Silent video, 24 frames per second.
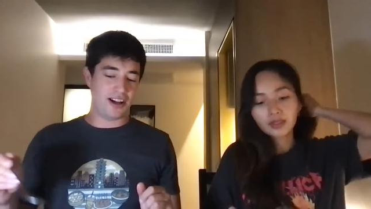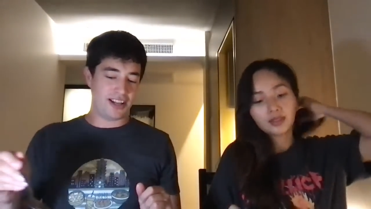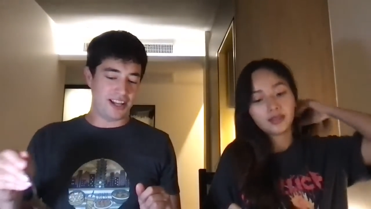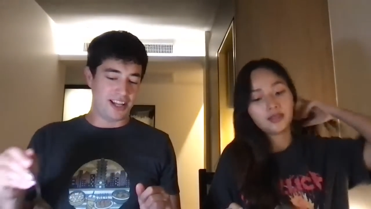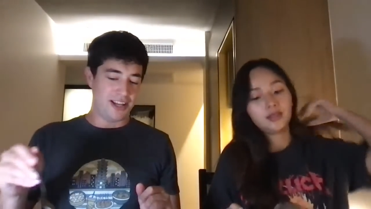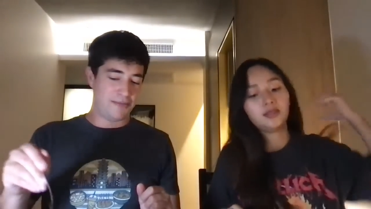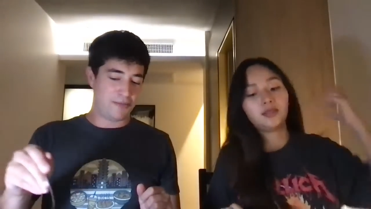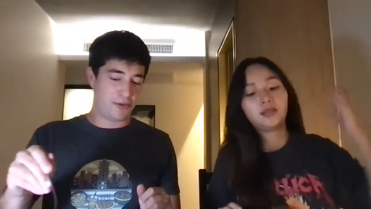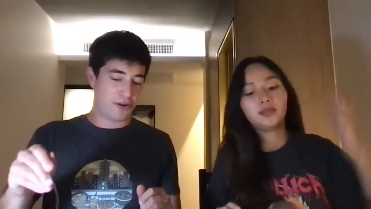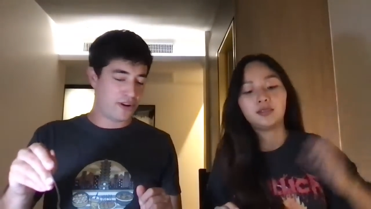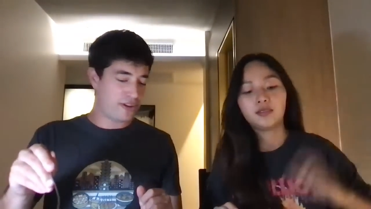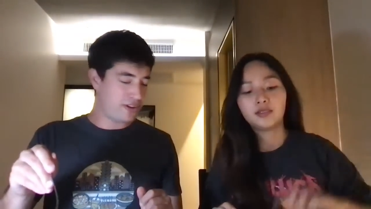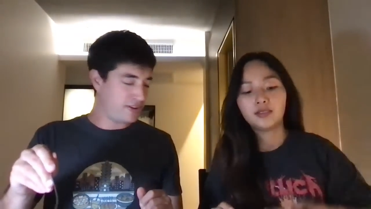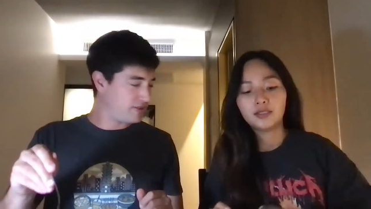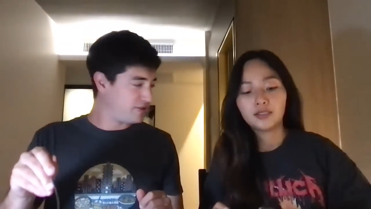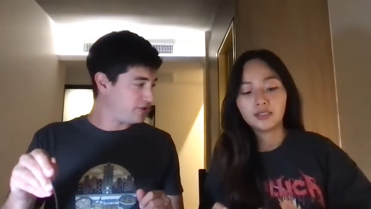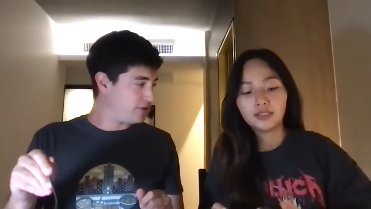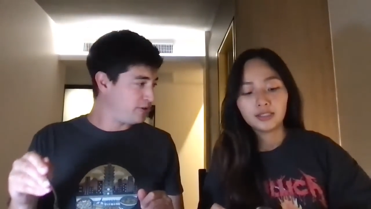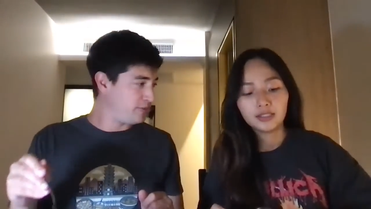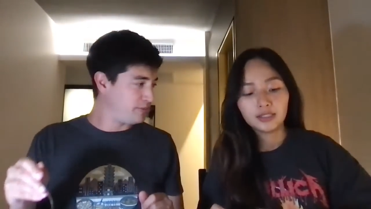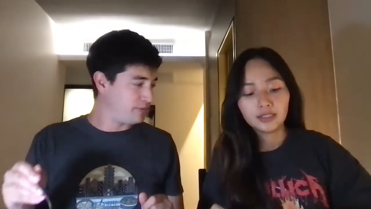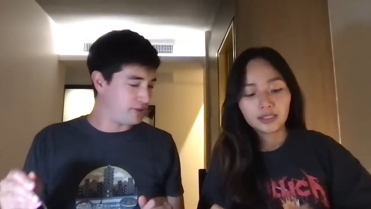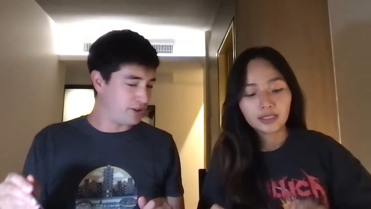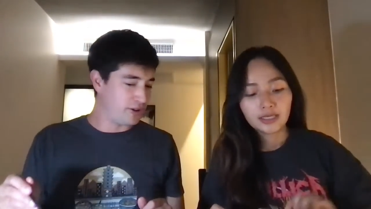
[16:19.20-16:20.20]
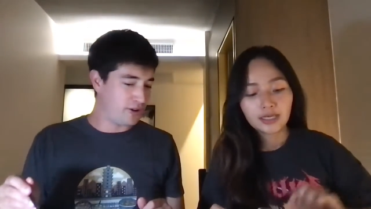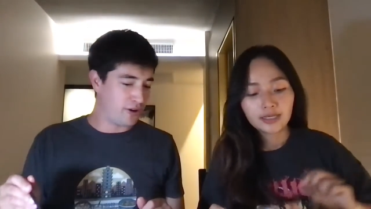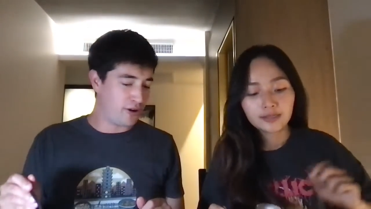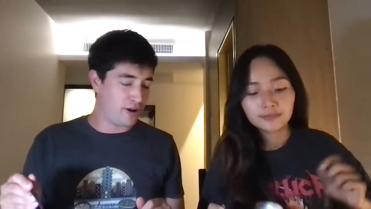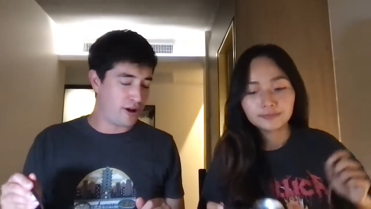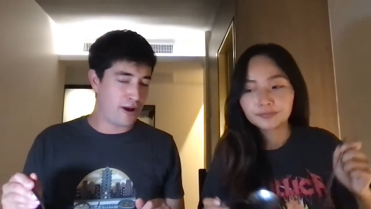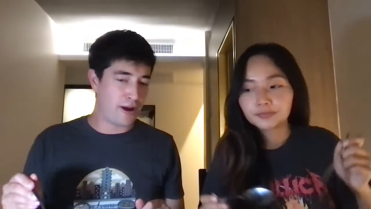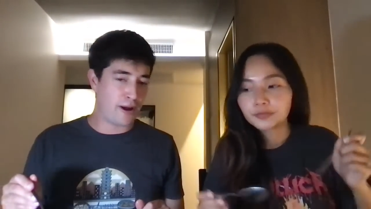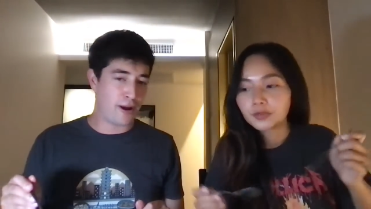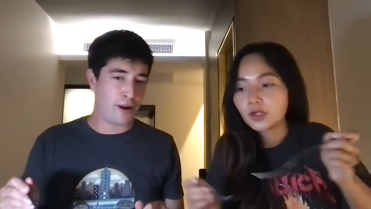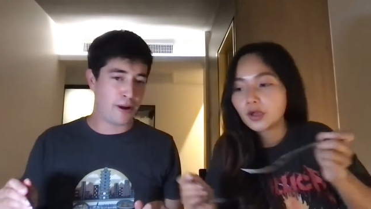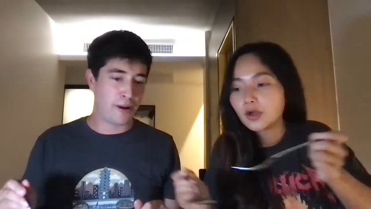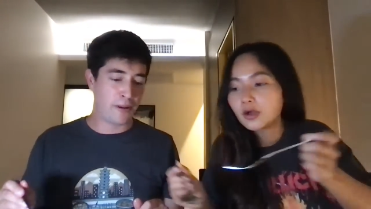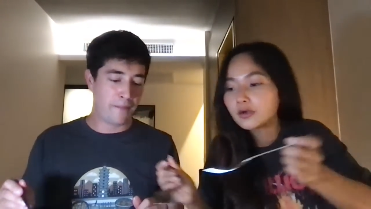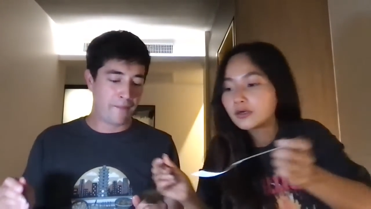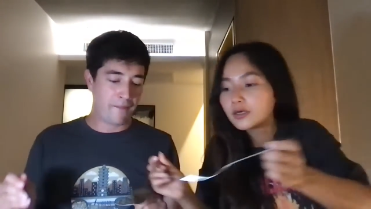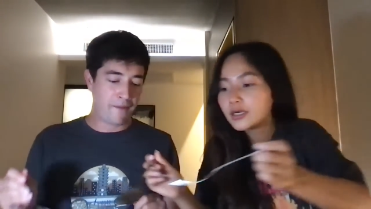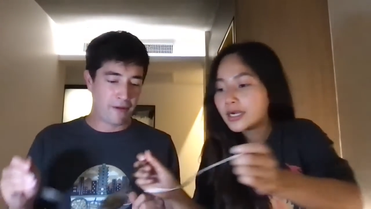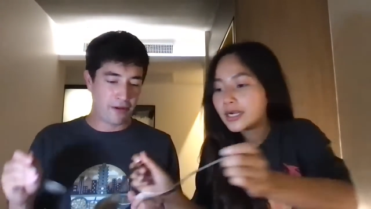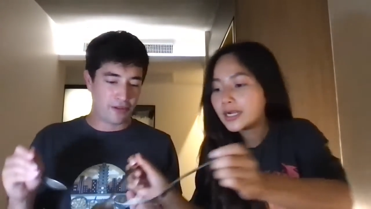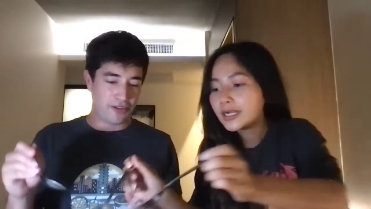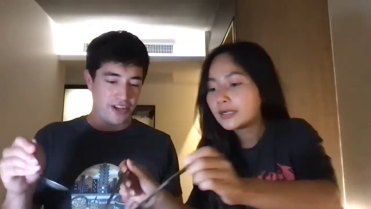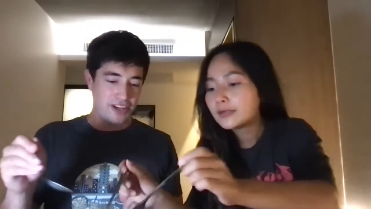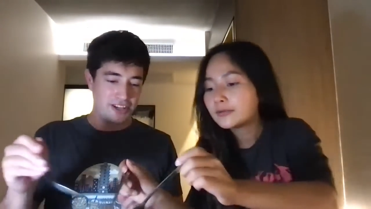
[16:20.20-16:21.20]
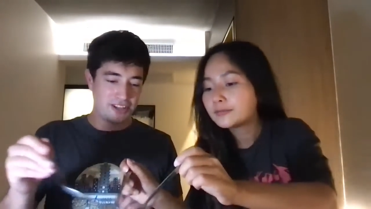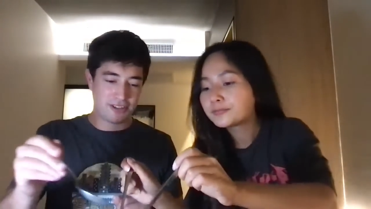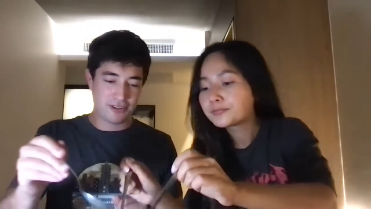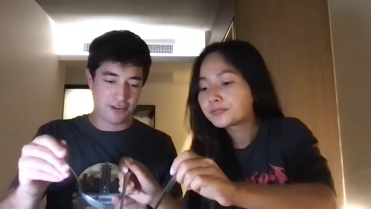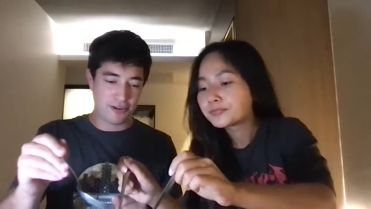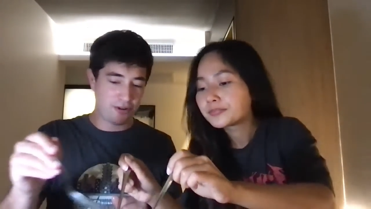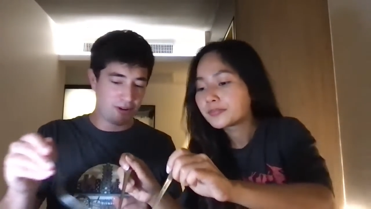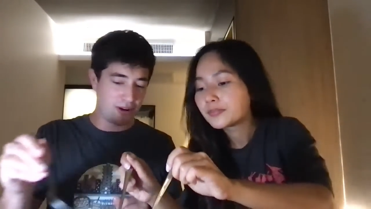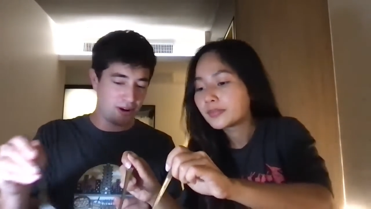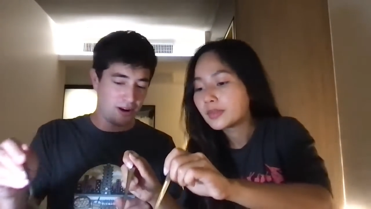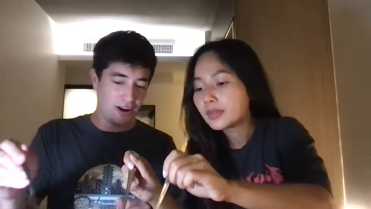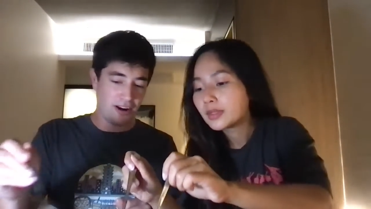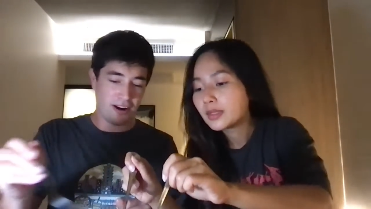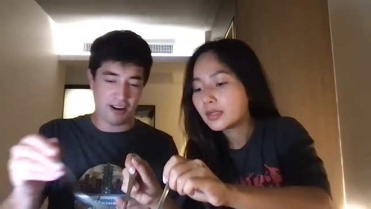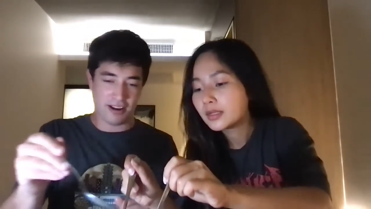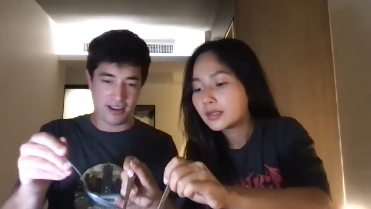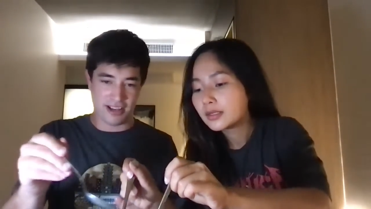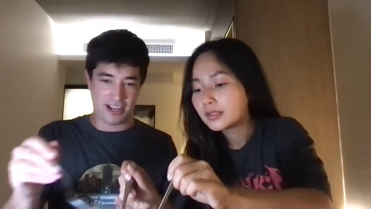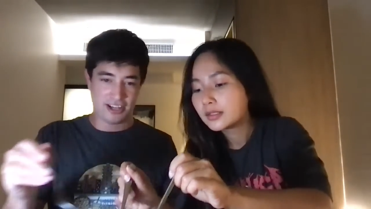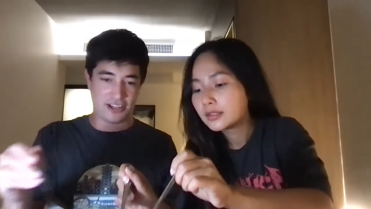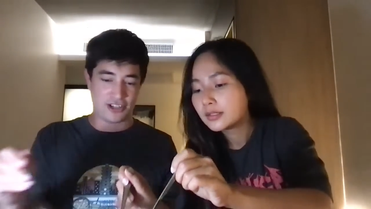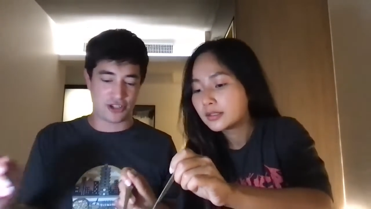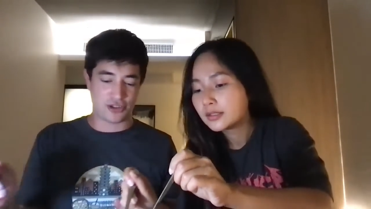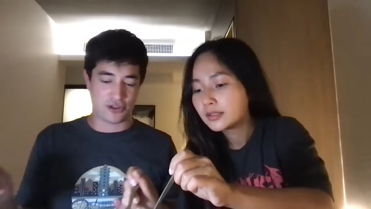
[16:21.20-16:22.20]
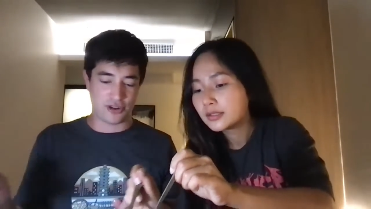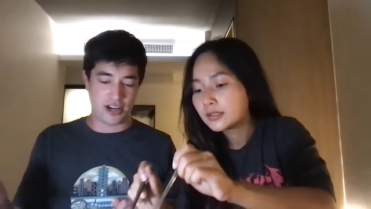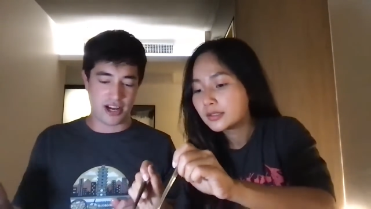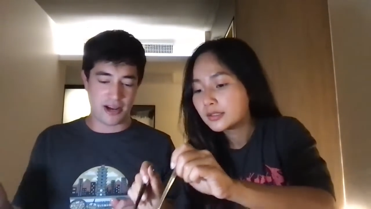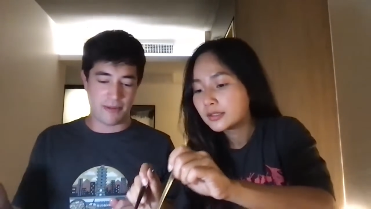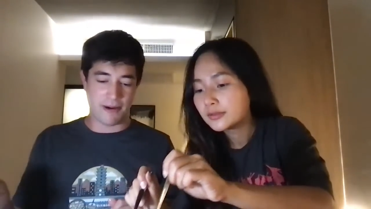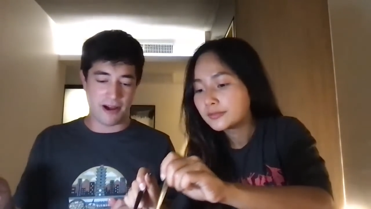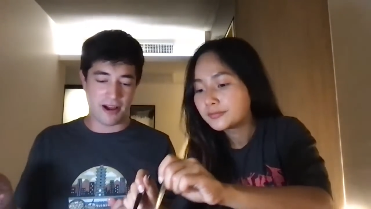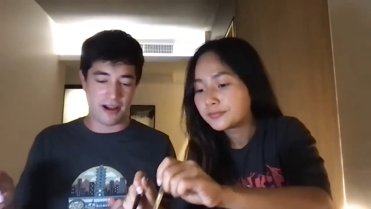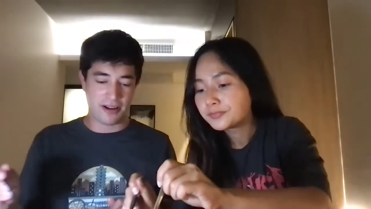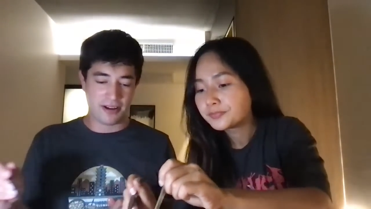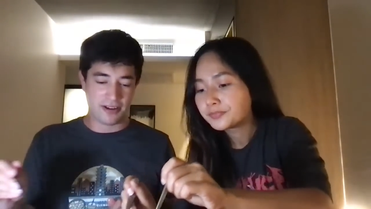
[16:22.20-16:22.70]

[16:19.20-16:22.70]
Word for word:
Speaker 1: Eat more of the soup too. All right. These two are extreme.